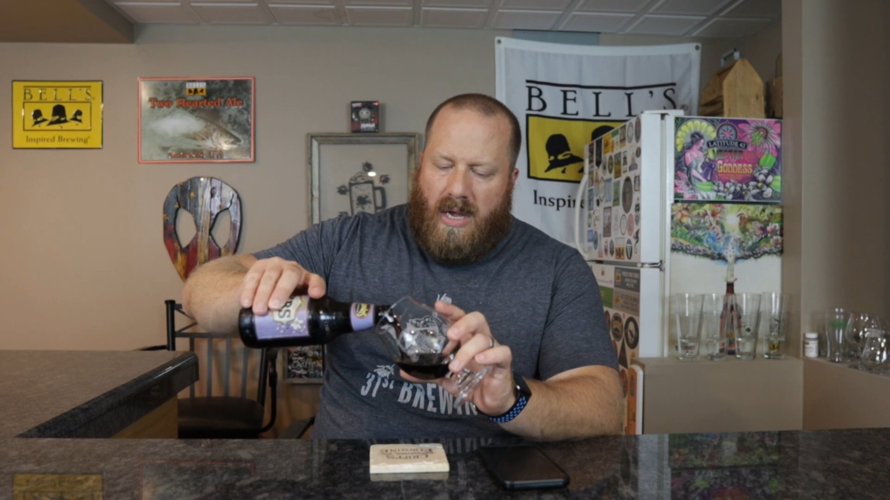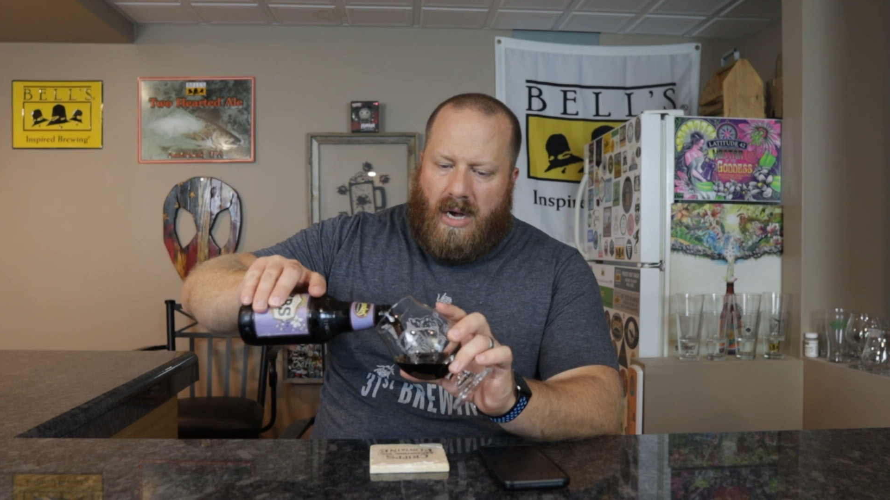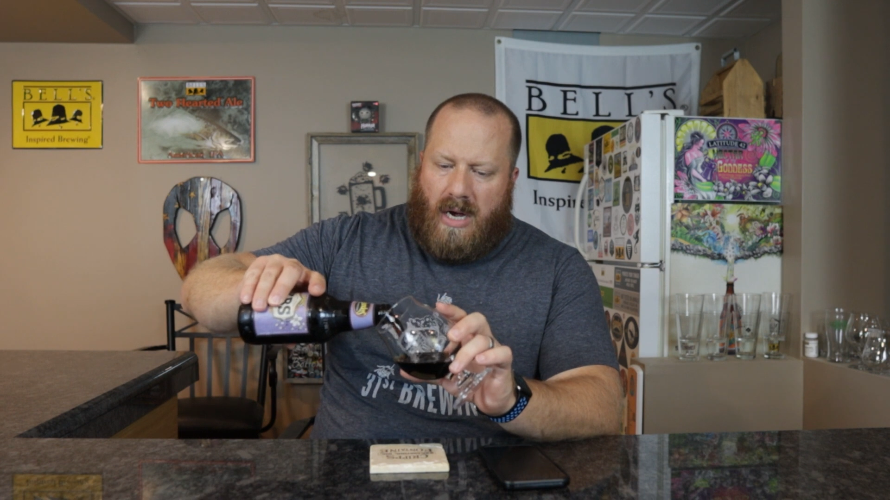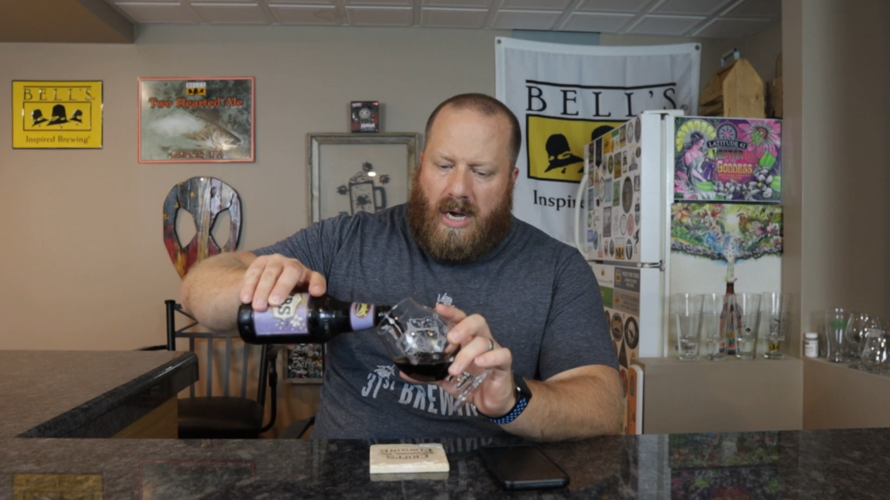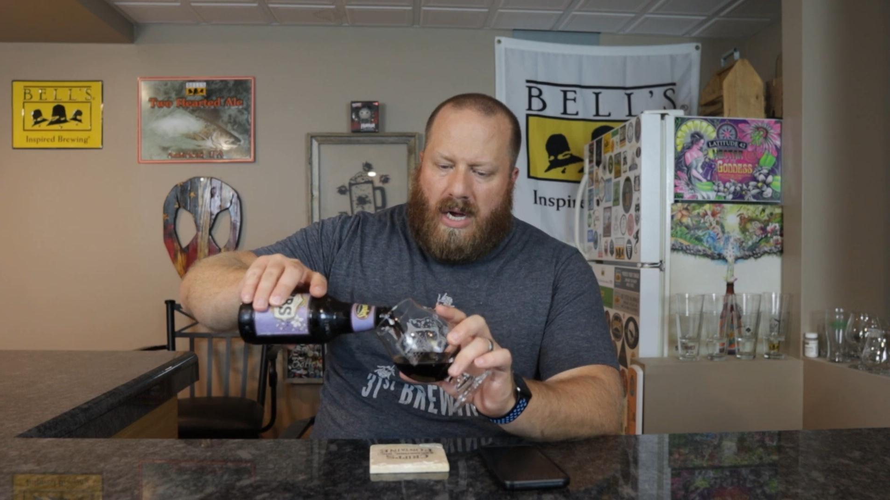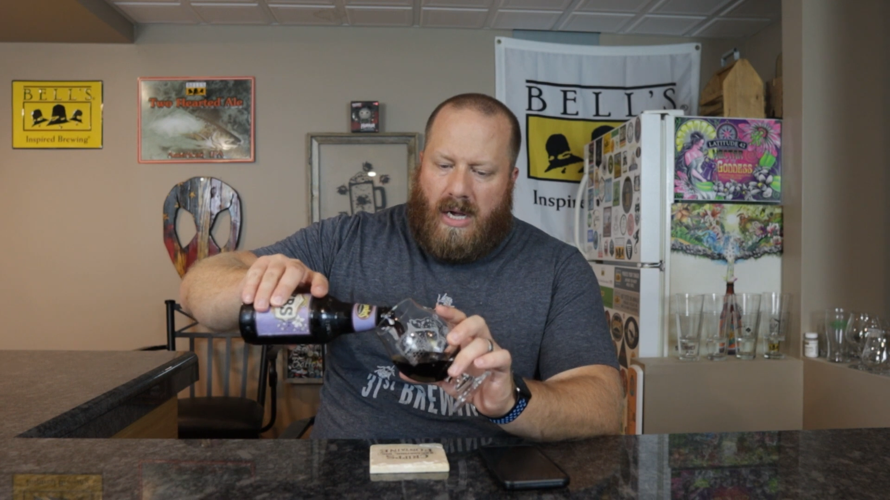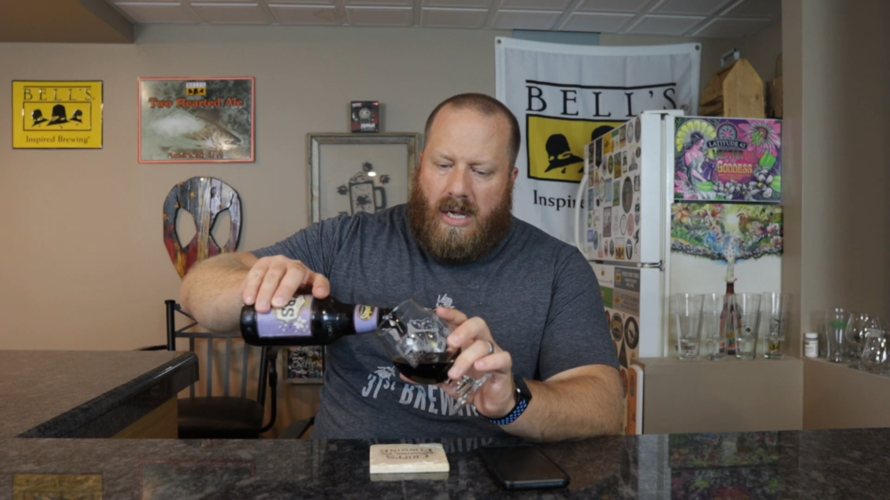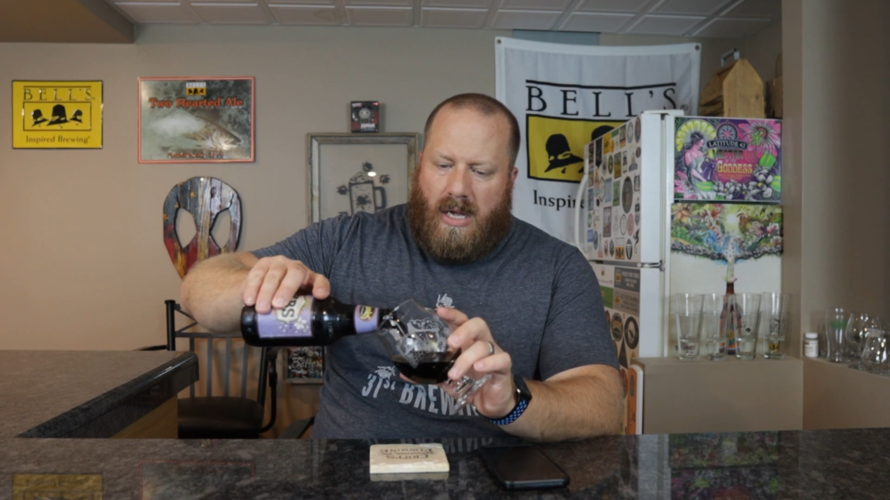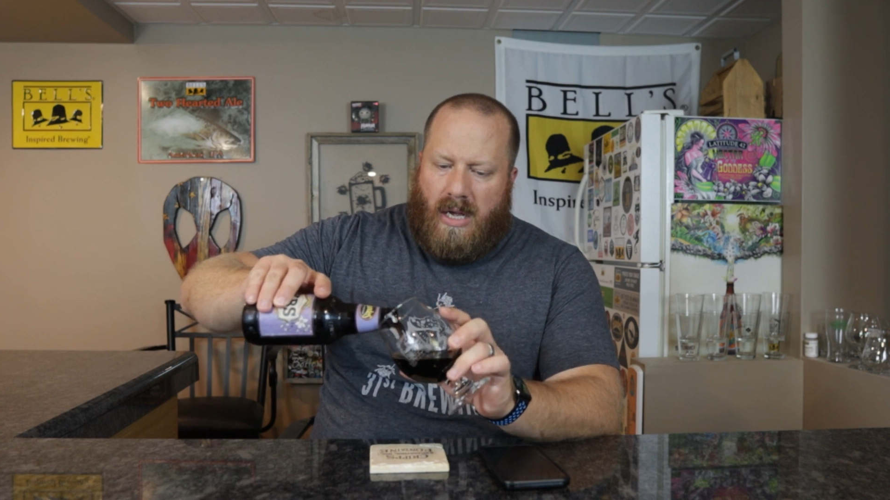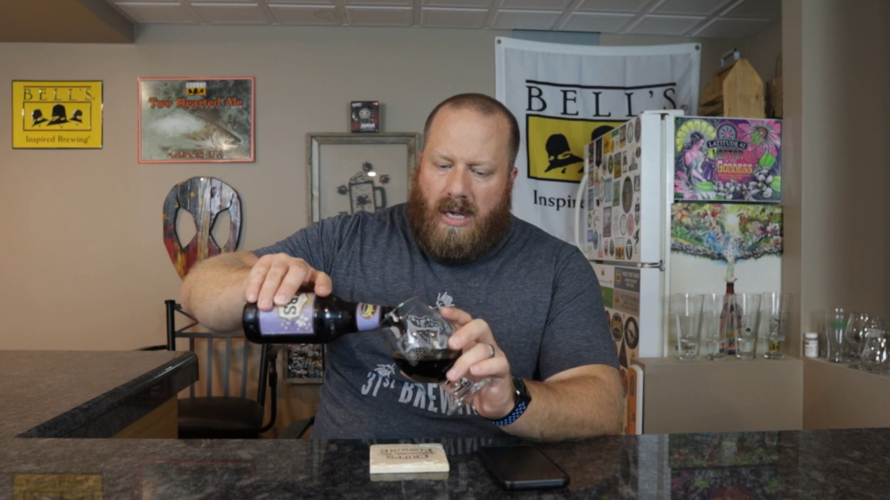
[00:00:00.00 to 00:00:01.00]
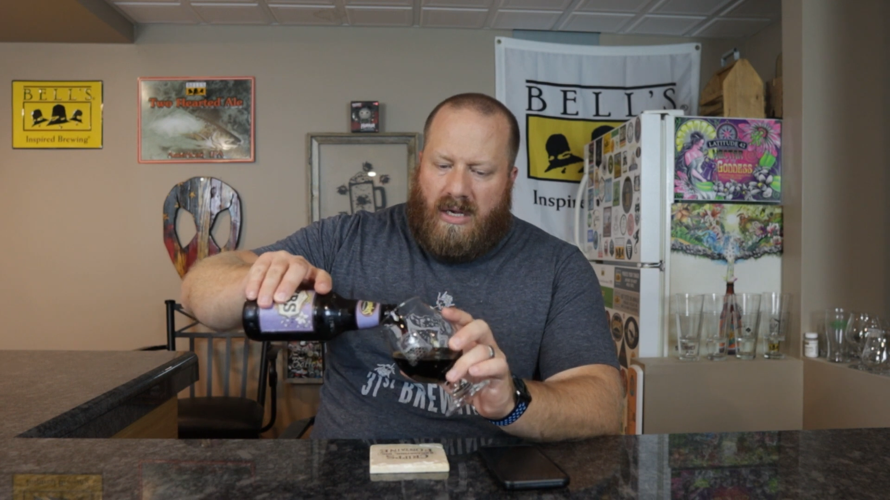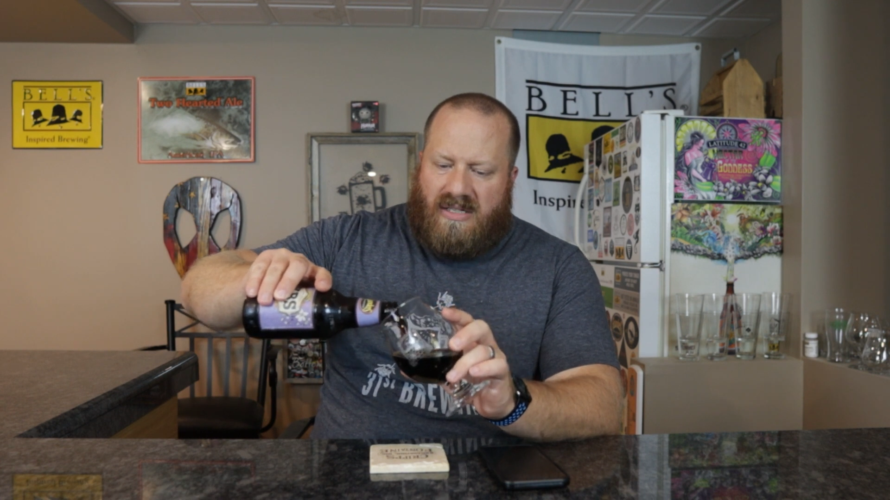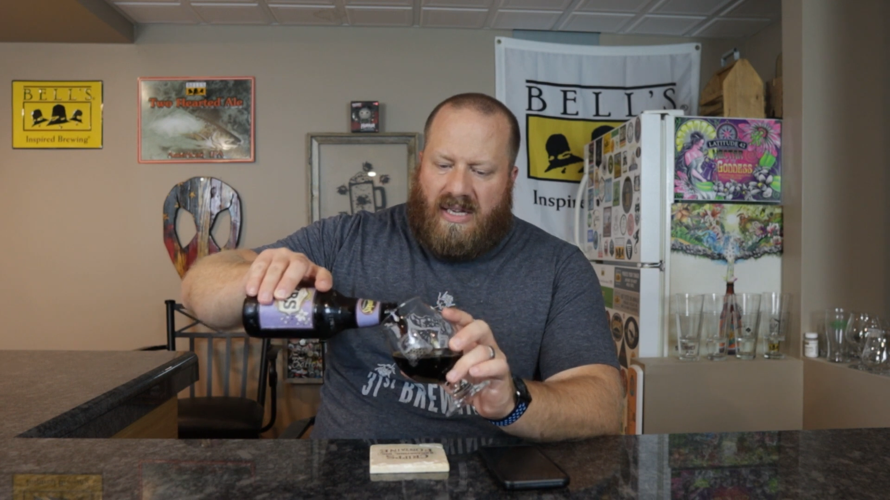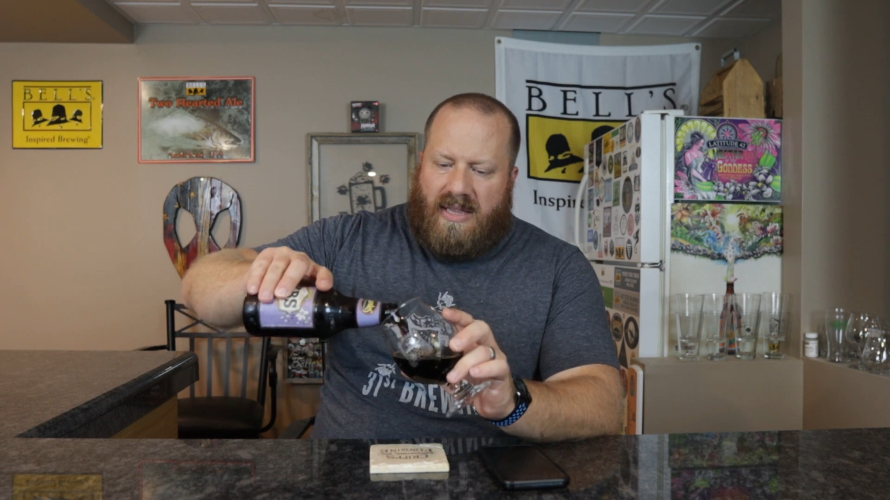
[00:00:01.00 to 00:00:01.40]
Because uh,